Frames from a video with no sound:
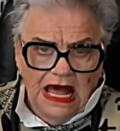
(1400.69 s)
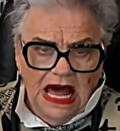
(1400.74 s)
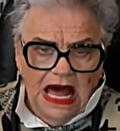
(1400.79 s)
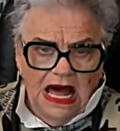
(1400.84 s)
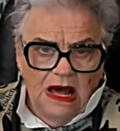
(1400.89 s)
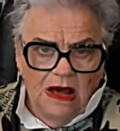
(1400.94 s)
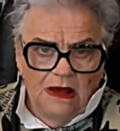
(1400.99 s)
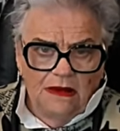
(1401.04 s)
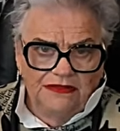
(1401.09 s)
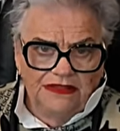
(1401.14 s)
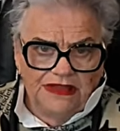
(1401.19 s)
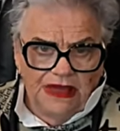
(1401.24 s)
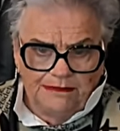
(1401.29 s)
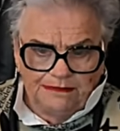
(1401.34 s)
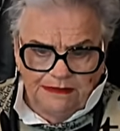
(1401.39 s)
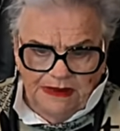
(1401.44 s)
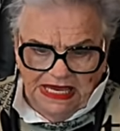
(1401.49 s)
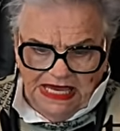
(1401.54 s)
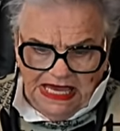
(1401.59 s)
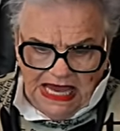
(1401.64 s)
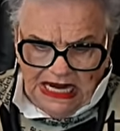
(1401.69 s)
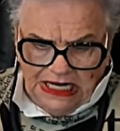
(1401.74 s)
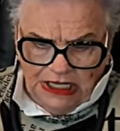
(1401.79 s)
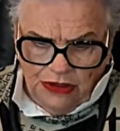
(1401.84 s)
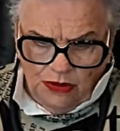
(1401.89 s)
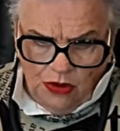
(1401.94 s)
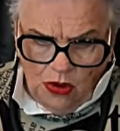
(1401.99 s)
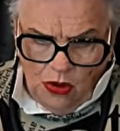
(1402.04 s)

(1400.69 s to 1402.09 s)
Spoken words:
that began it